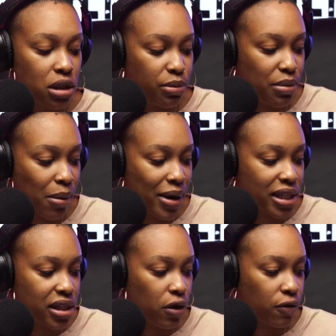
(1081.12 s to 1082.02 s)
by
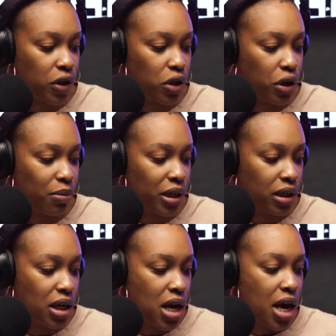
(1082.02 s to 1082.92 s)
myself. You know what I mean?
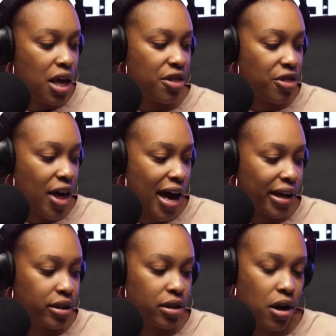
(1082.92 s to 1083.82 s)

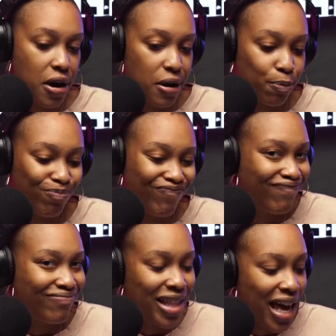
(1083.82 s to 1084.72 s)
That
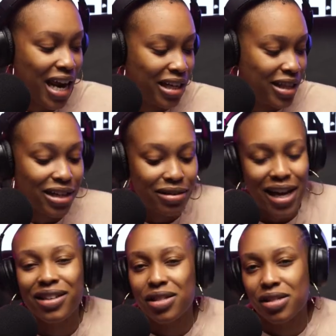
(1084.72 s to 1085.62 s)
that
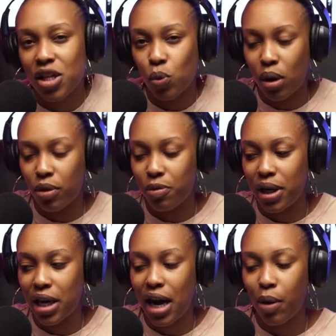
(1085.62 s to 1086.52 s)
doesn't sit well with me,
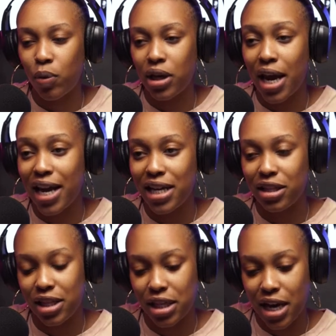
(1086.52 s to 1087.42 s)
and I would hate
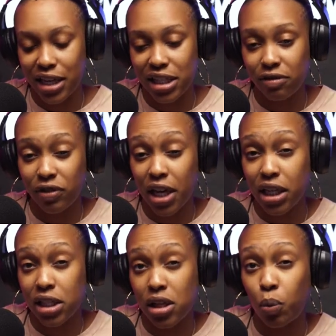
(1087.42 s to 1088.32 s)
the idea of getting
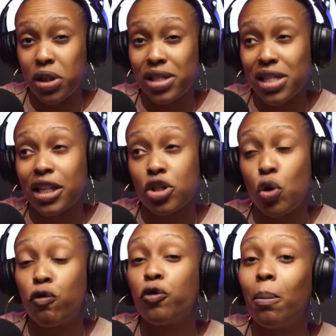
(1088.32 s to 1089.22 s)
someone sick. So
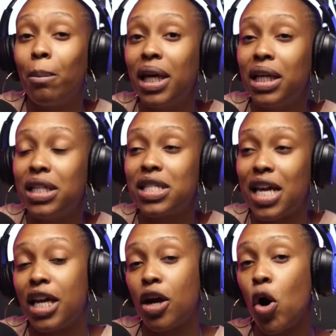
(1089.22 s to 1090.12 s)
for me,
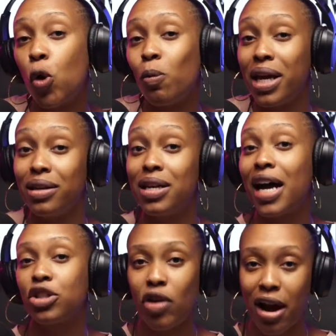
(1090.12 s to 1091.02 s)
staying home and not
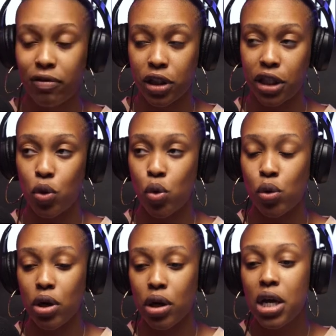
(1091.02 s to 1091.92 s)
traveling,
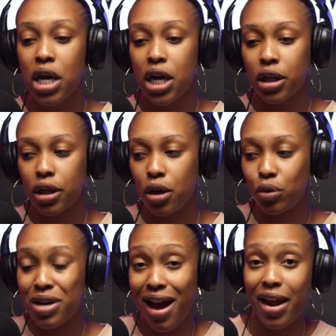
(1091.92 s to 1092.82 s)
or
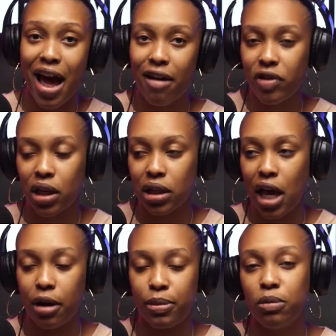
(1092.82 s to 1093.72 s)
not having a lot
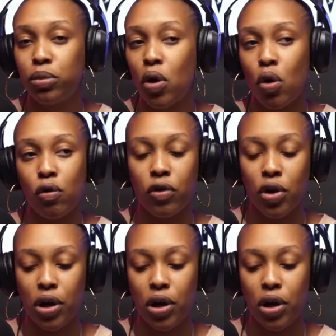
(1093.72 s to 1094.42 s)
of people over,